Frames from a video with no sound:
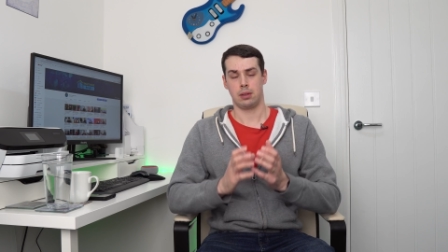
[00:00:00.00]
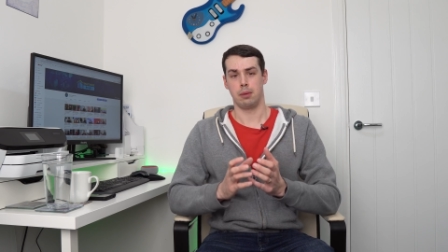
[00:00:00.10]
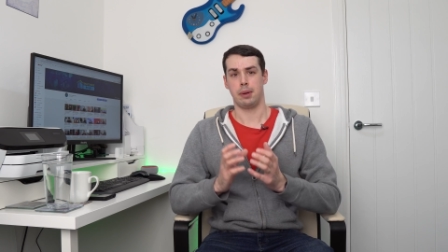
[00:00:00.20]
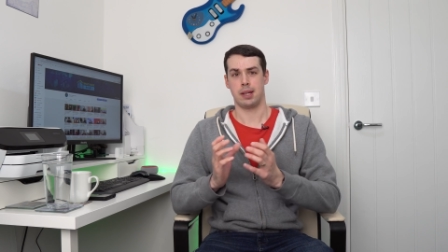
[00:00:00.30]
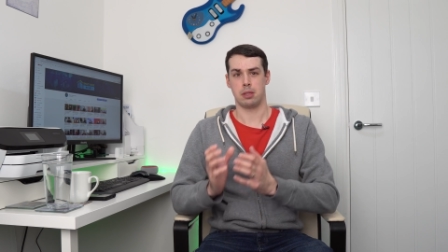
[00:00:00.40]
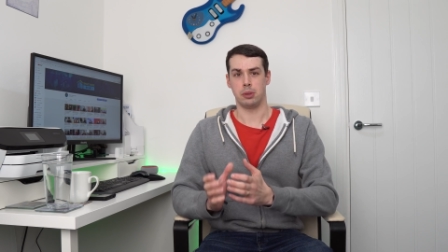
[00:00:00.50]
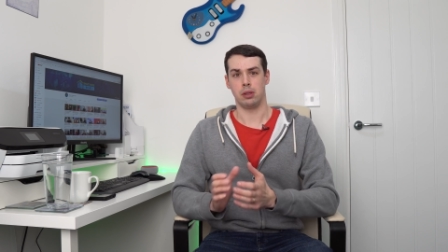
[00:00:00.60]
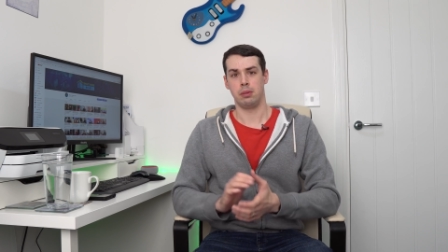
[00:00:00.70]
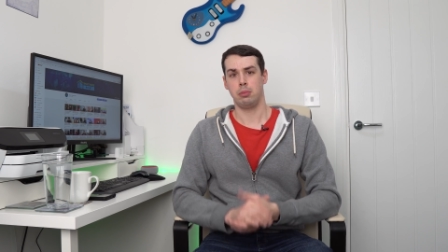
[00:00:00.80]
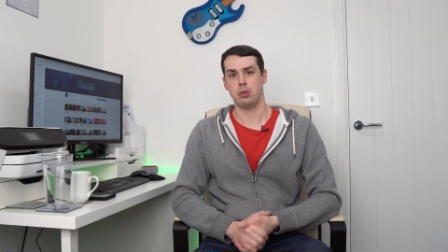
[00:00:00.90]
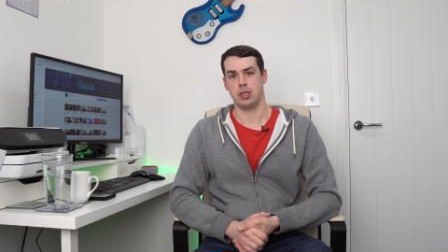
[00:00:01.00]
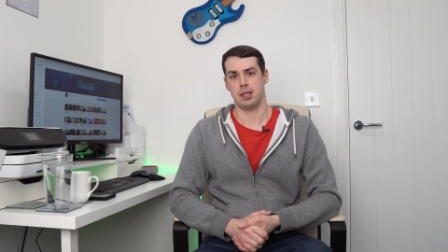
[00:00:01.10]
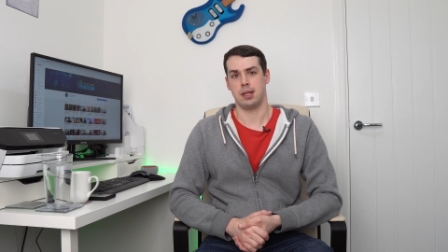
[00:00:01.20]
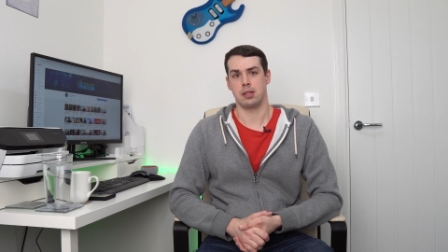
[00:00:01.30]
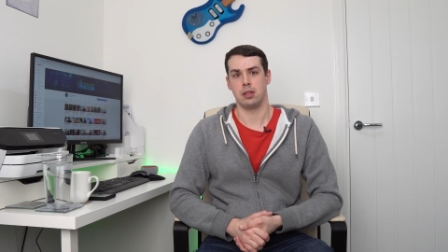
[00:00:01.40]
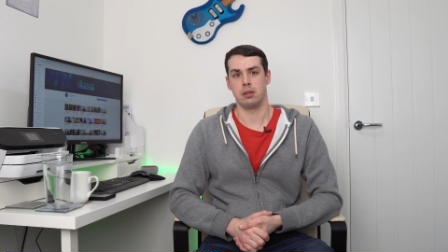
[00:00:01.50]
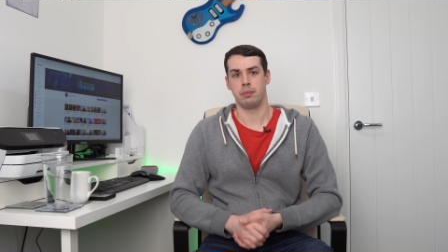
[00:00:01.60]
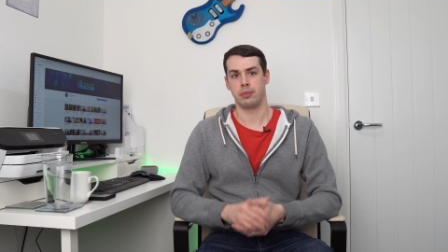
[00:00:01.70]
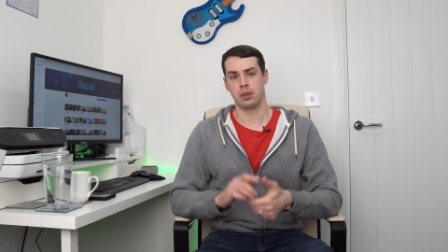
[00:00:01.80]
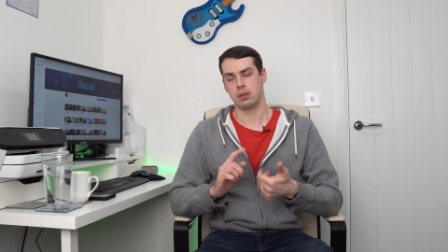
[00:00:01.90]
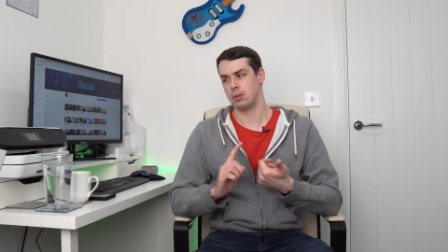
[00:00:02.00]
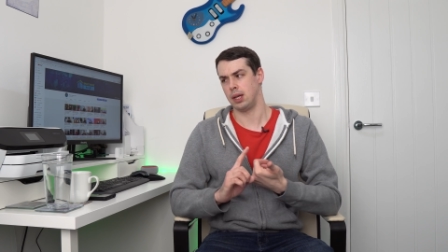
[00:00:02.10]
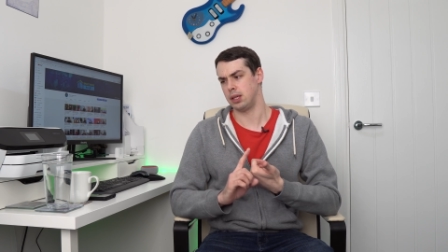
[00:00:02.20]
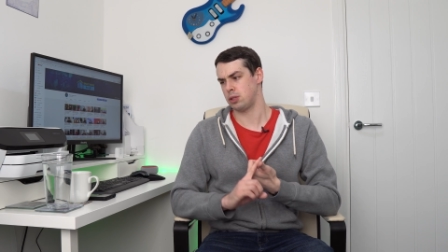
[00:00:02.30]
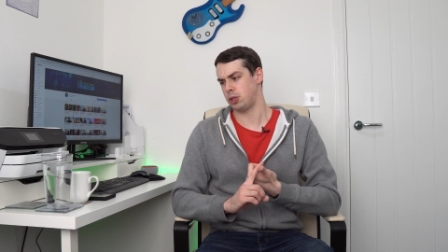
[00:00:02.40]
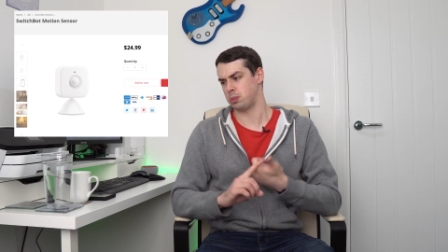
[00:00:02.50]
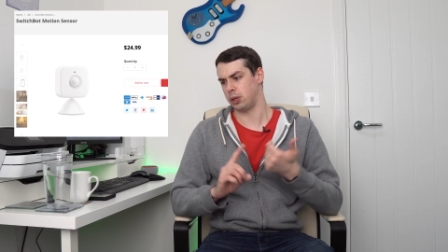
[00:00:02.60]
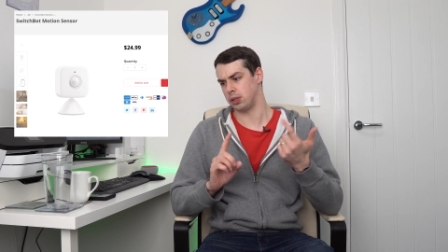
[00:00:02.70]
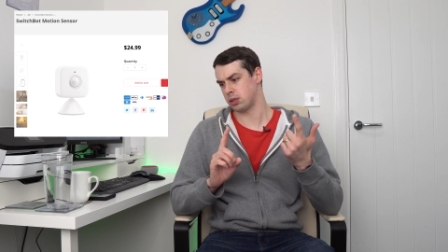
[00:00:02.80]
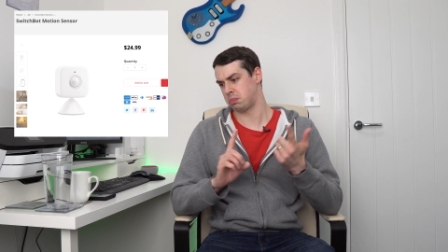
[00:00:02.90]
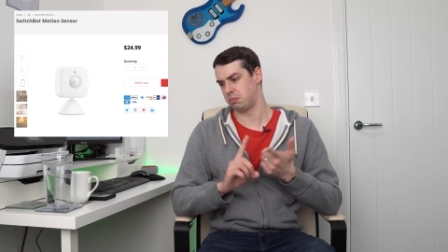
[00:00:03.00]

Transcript: compatible motion sensor. Uh, SwitchBot,